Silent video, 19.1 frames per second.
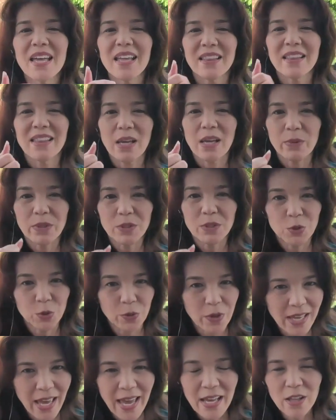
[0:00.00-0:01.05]
They would
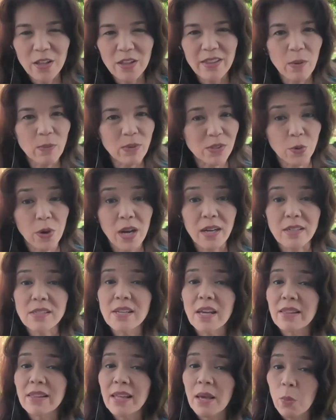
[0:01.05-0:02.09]
drink ale that was
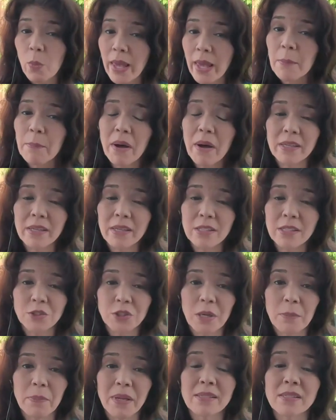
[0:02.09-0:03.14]
drugged. They wake up
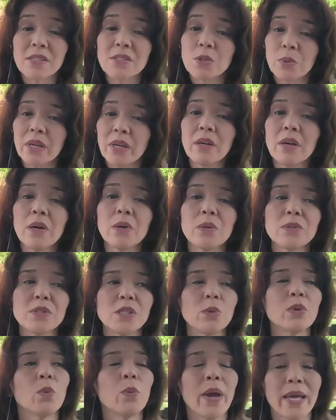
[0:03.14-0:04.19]
on a ship. And as the
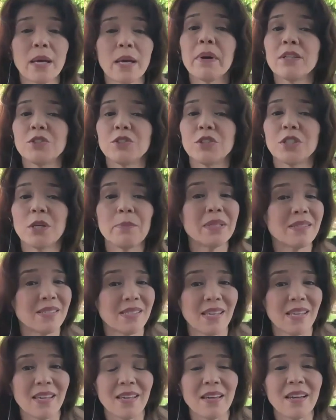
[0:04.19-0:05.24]
story goes, you would wake up
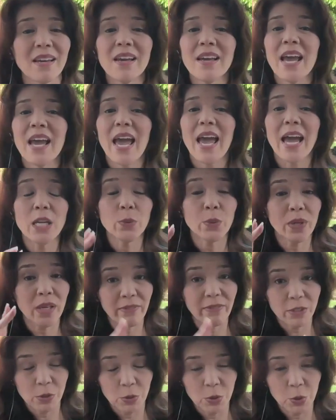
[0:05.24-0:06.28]
on a ship at sea
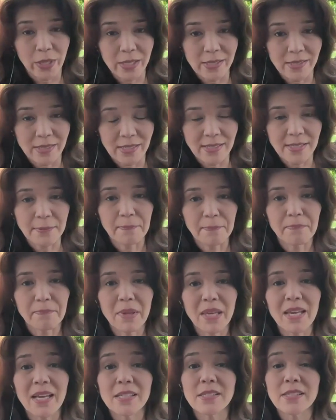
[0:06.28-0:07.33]
and you were given 2
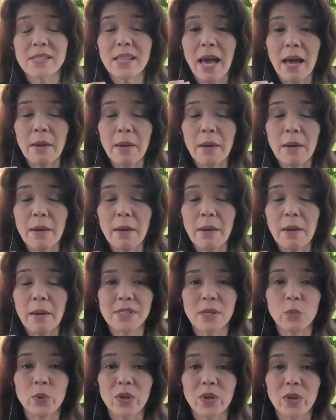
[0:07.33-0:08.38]
choices, because
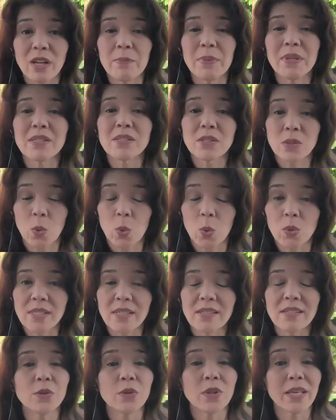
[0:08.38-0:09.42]
that person would have been
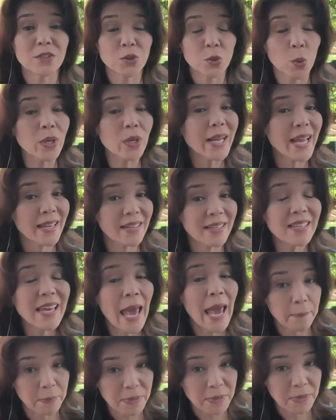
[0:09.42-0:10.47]
sold to the
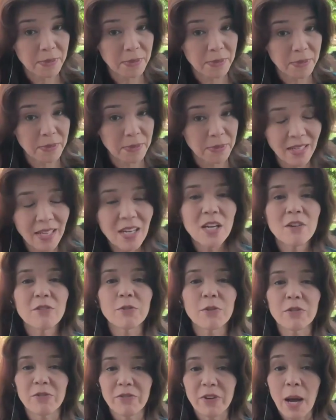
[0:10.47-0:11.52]
short-handed captain
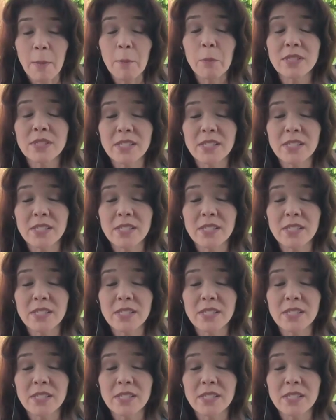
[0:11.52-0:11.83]
for